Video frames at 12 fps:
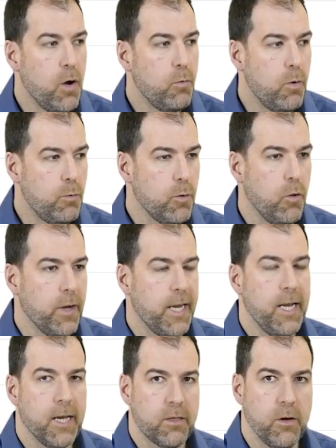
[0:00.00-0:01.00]
What we're
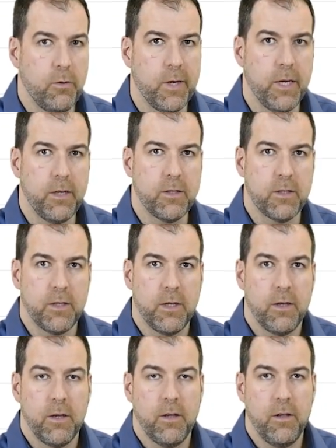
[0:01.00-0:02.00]
looking at, though, is
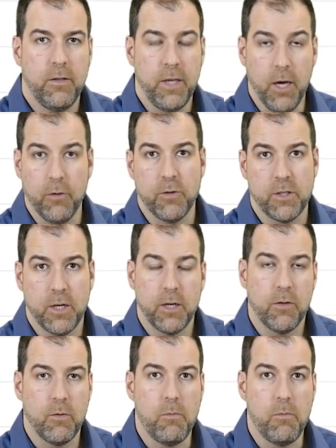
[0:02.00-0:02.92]
the other side of the